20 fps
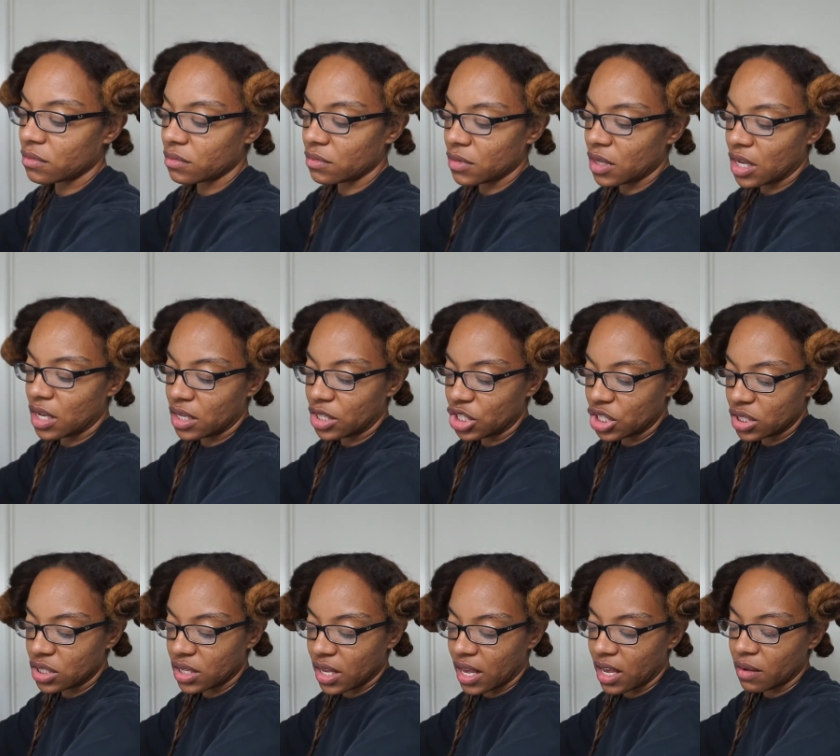It
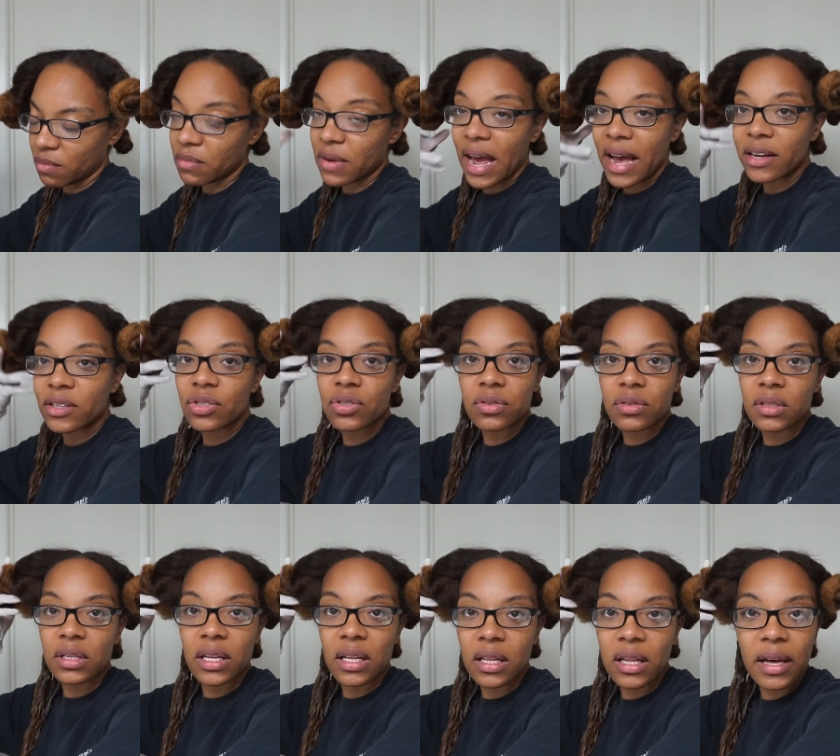just came
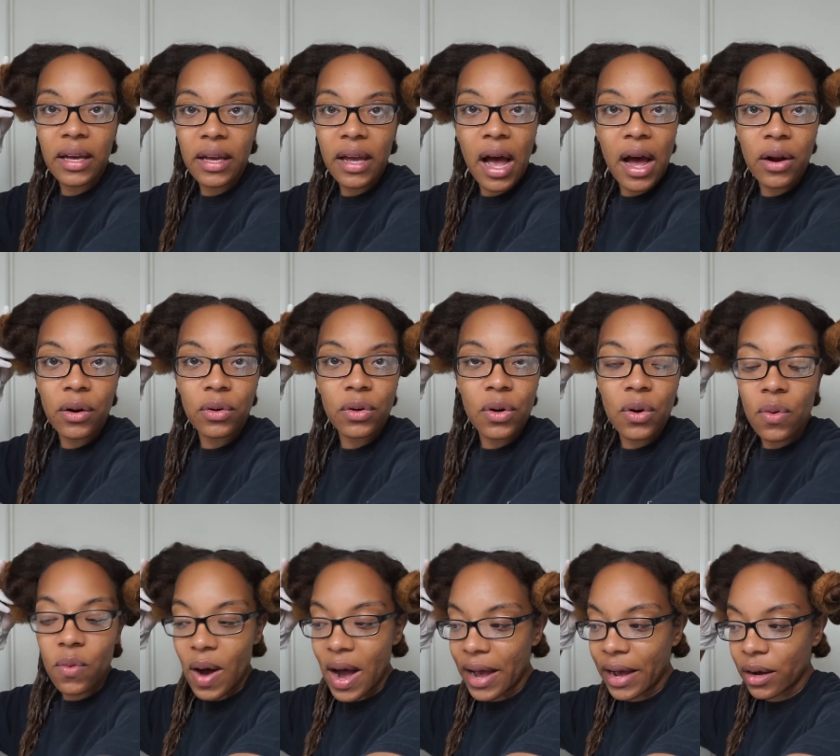naturally. Like, I don't know
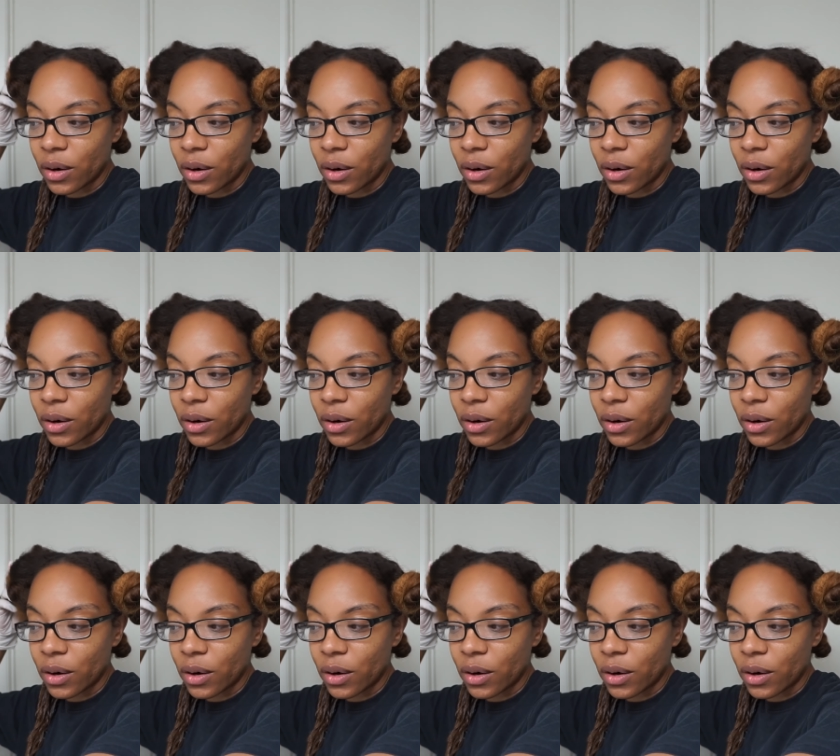why I